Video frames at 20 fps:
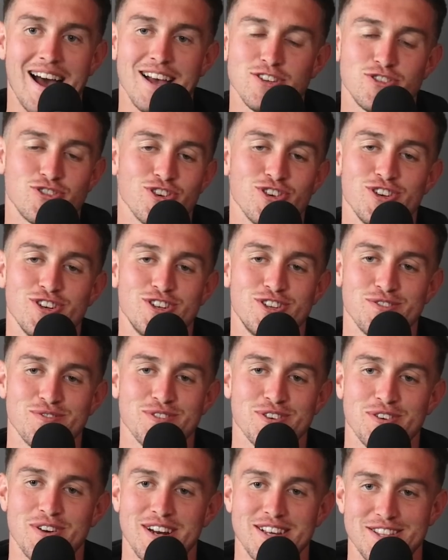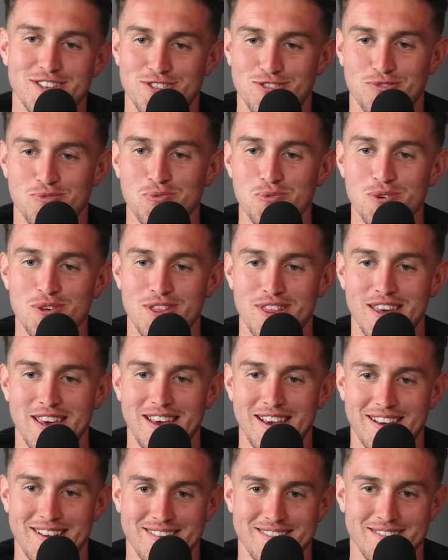I started to regret the school
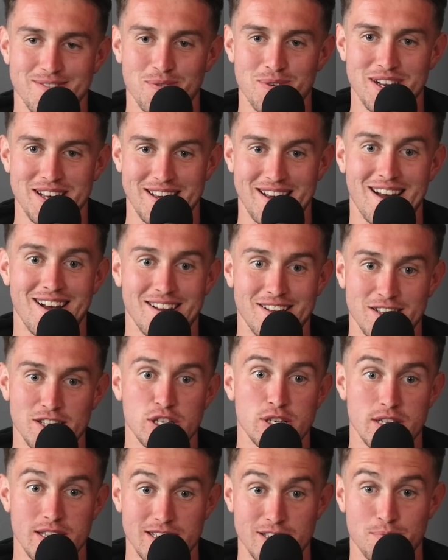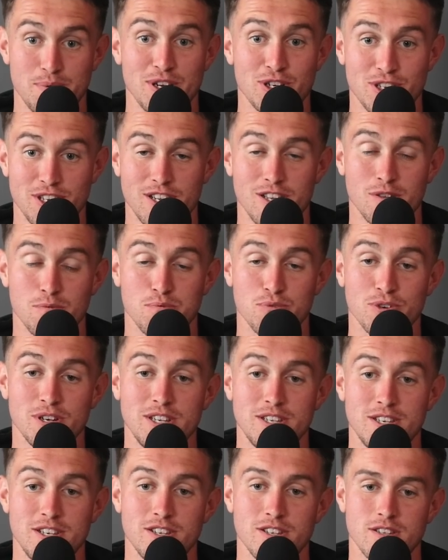thing when it got, especially the
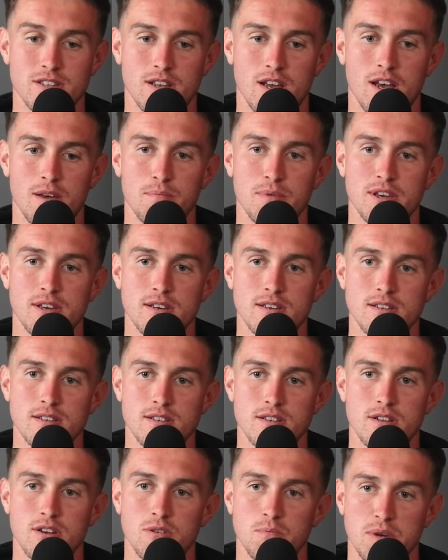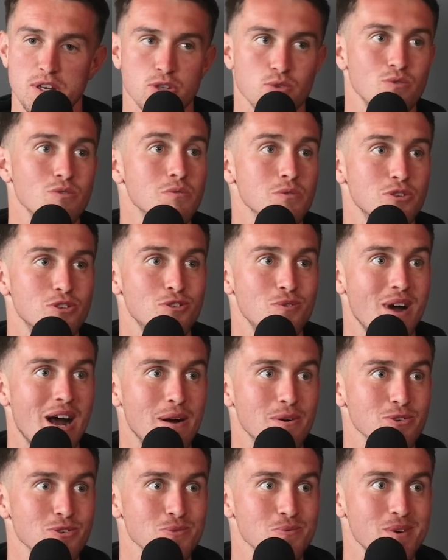preseason time, because you know my school was two
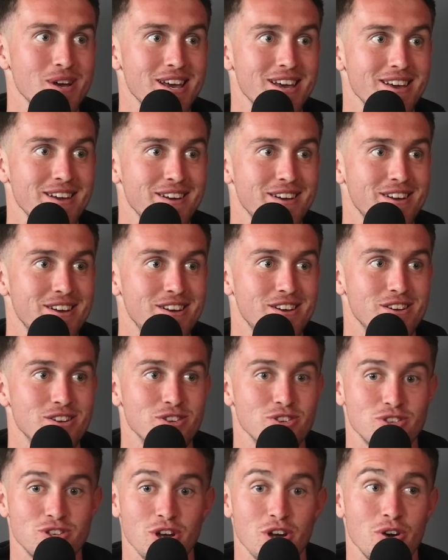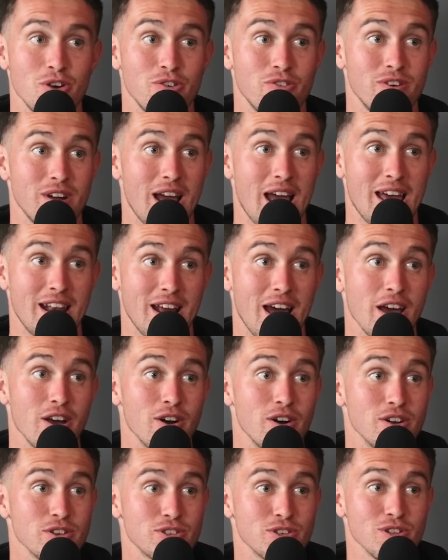hours away. So, and I
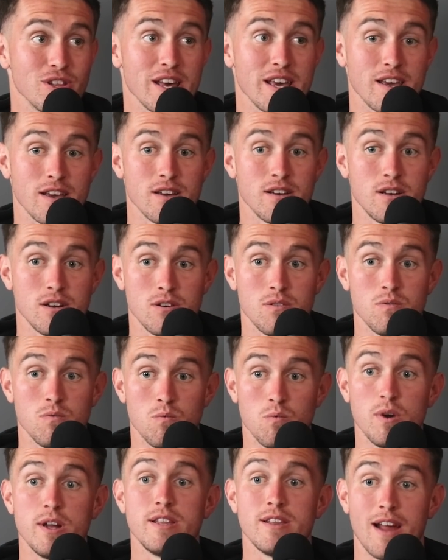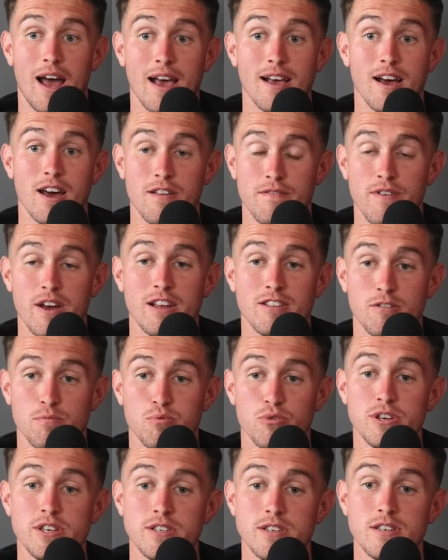also like when I got invited
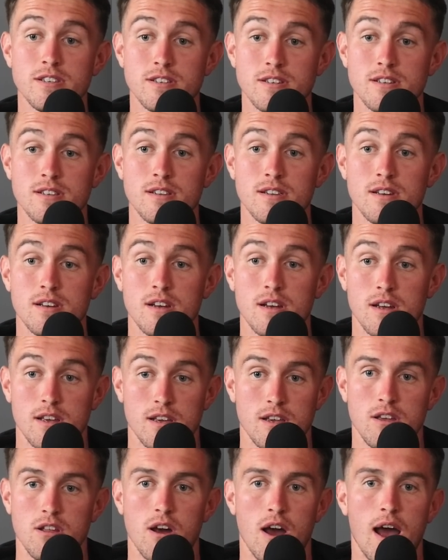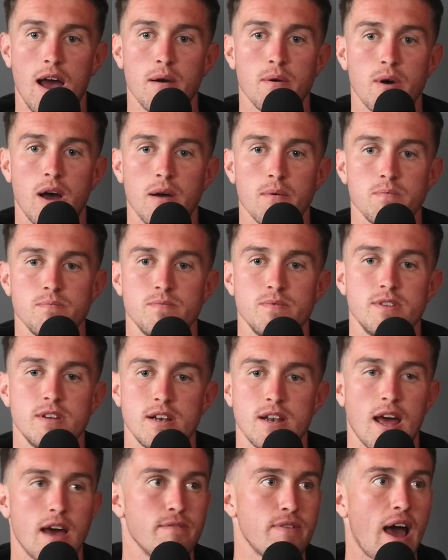to preseason. You know, I, I
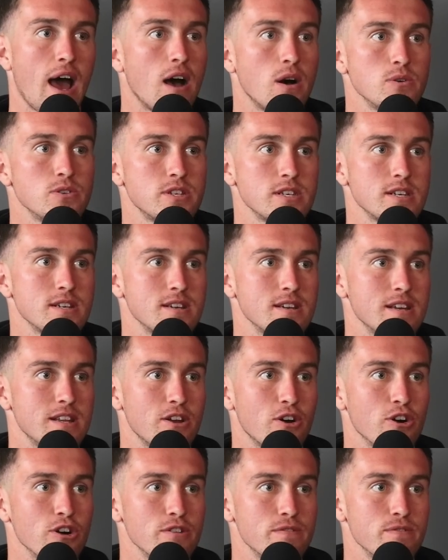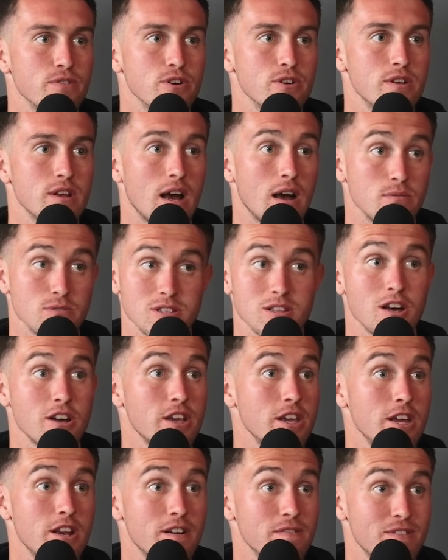didn't have housing in Hartford. I was
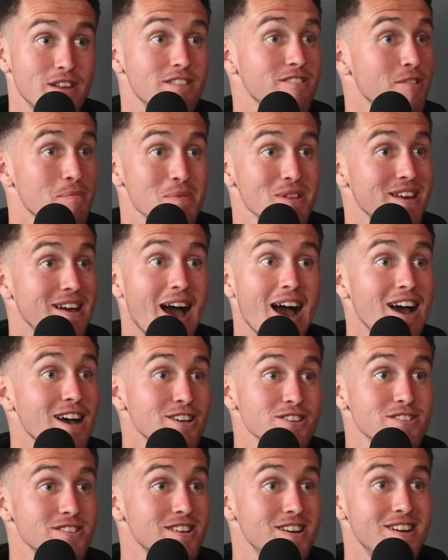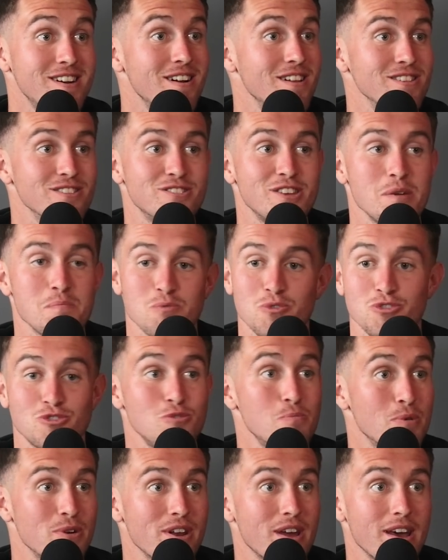lucky enough that some of the guys on the team were
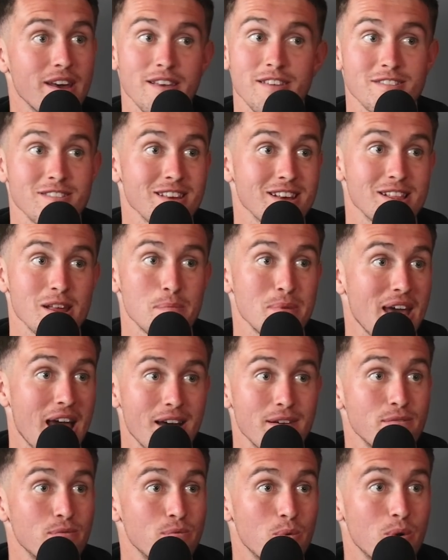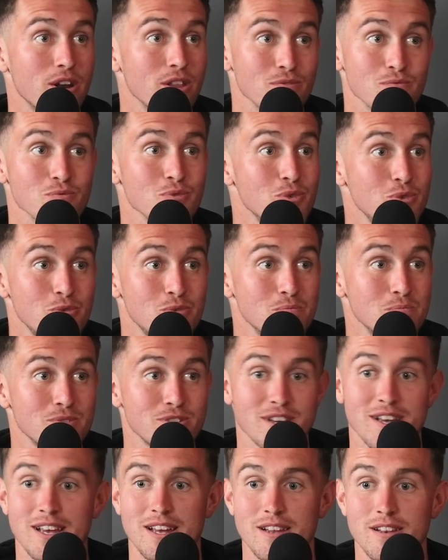super nice, like mm-hmm. let me have one of the
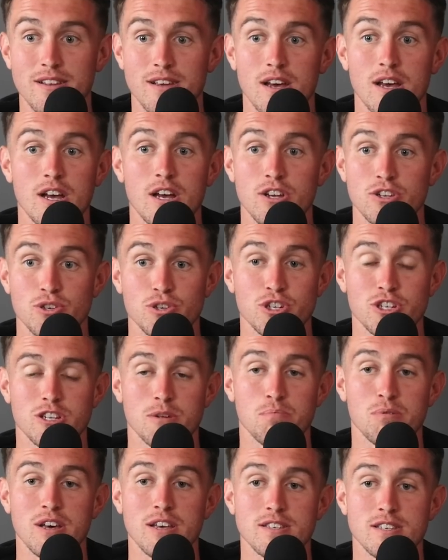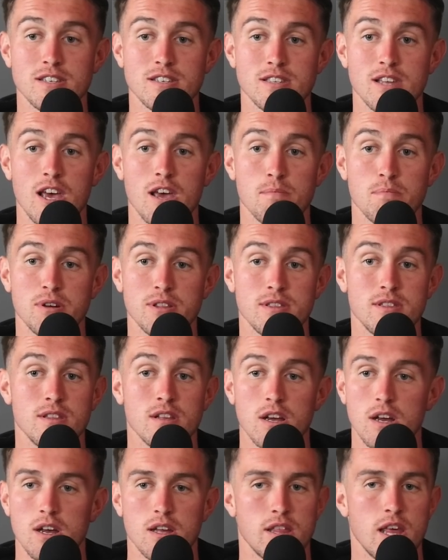rooms and so just a place to stay. But
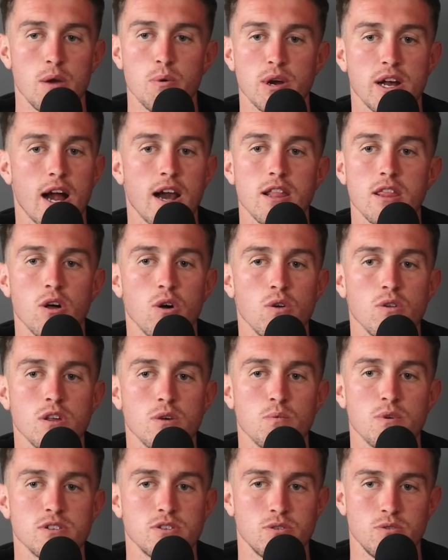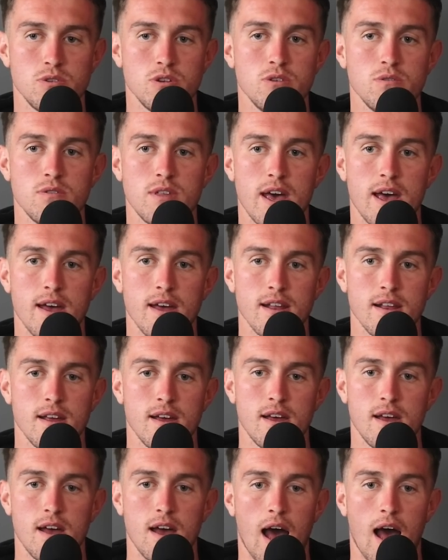they were kind of the only ones who knew that
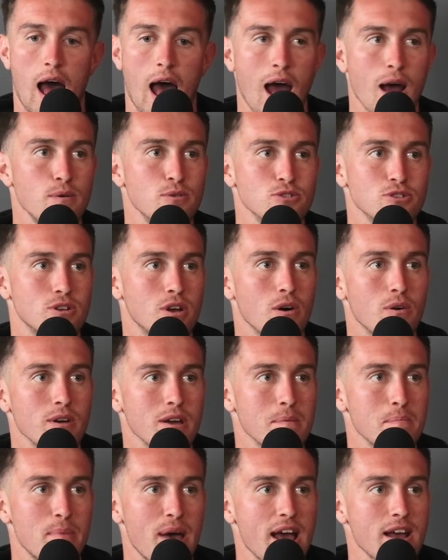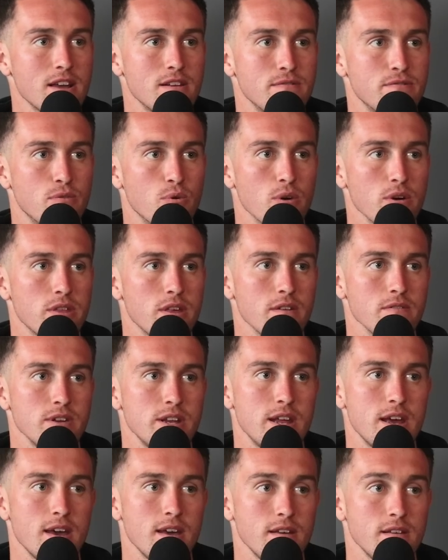I was going back and forth
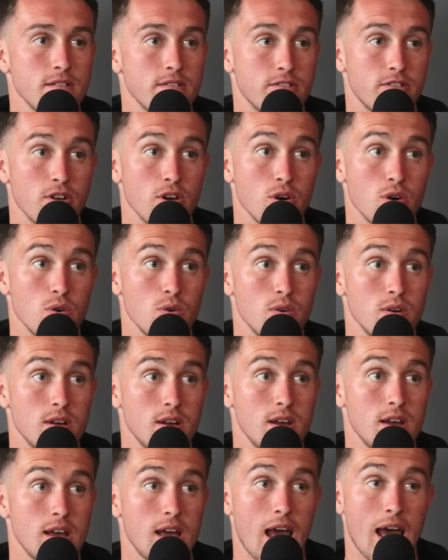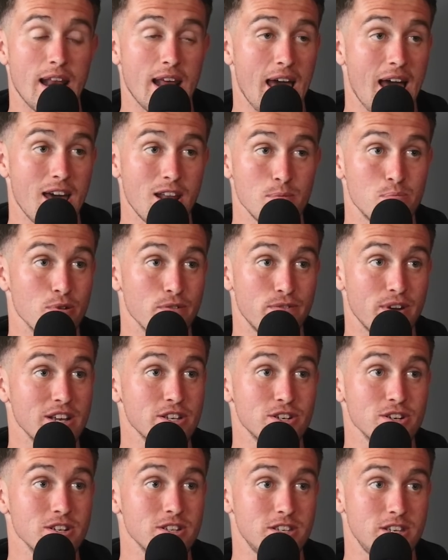every day. So, and I had a
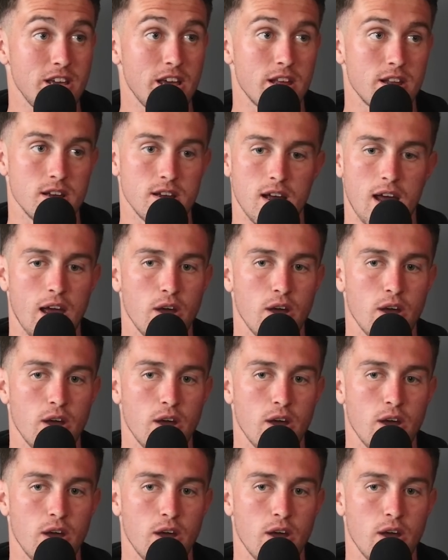professor at Siena.